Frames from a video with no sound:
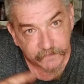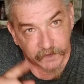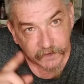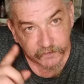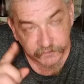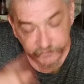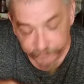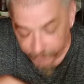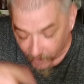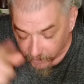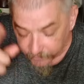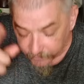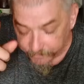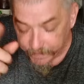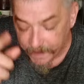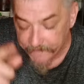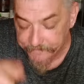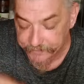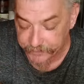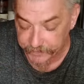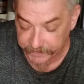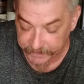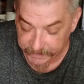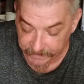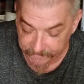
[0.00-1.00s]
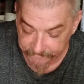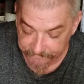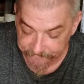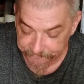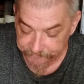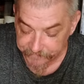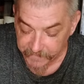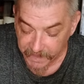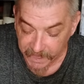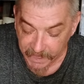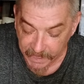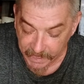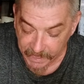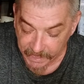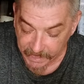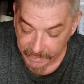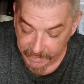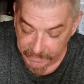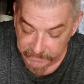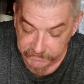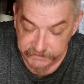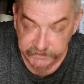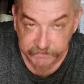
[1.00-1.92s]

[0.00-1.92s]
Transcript: smoked paprika, and